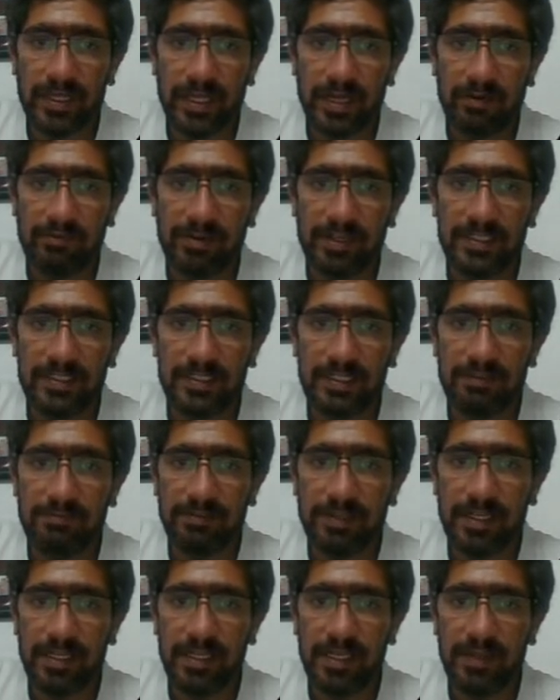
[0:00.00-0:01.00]

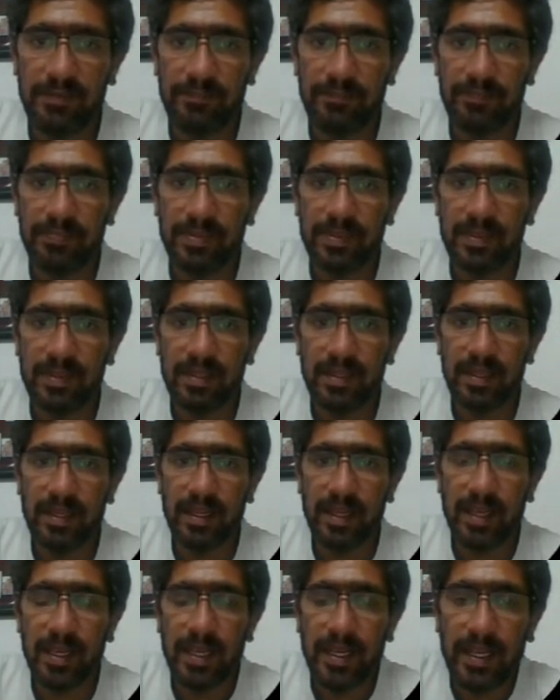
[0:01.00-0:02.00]
R5C5
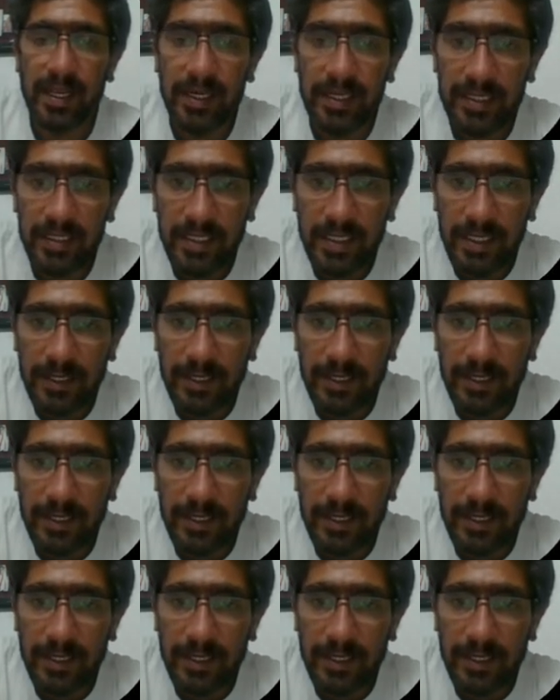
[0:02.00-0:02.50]
and